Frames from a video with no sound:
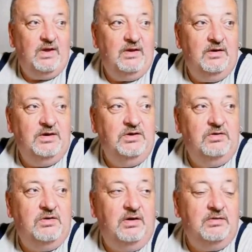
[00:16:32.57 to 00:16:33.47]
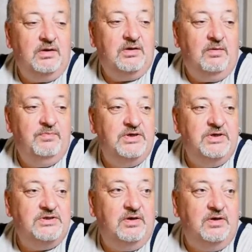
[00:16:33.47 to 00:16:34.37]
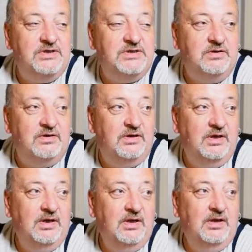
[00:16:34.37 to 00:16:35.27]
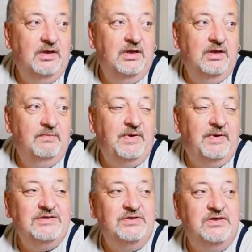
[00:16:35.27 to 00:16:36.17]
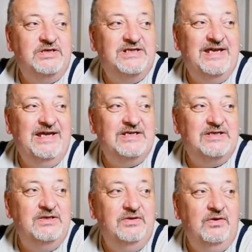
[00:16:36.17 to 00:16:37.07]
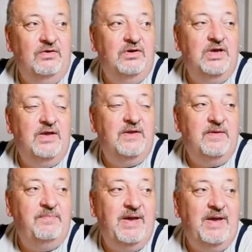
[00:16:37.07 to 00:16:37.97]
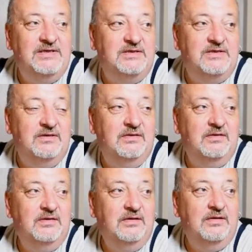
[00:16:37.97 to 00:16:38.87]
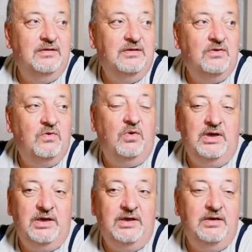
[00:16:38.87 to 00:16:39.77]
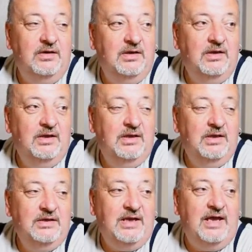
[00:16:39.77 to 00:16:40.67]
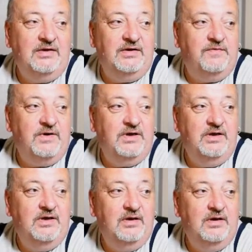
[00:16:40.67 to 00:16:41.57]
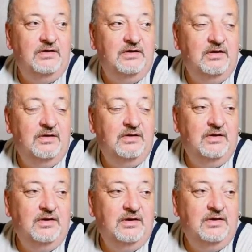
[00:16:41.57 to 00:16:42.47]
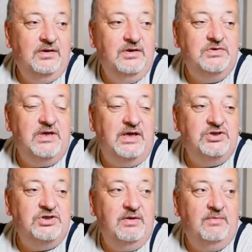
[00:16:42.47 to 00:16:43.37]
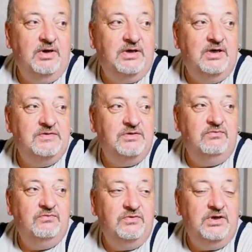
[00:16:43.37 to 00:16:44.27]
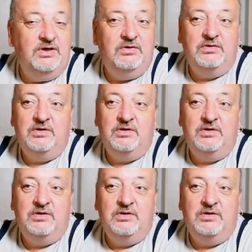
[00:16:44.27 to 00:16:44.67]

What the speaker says: I can't put it side by side. But as you can see, it's not the best quality. Now the free using HDMI gives you a really good